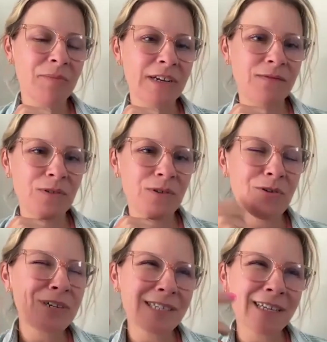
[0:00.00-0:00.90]
But if you
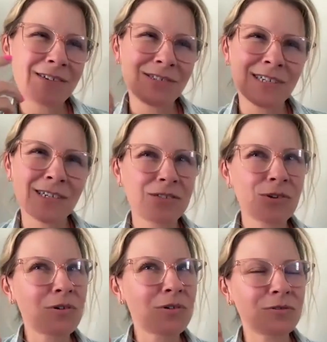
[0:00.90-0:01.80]
notice that there's an
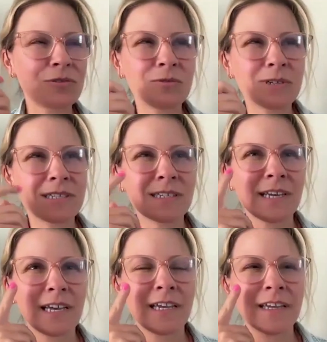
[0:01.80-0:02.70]
adult who is
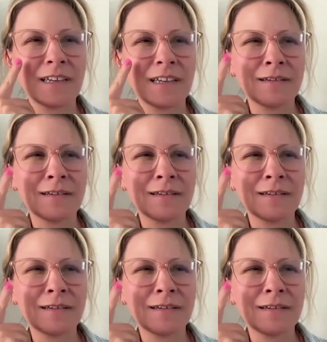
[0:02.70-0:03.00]
like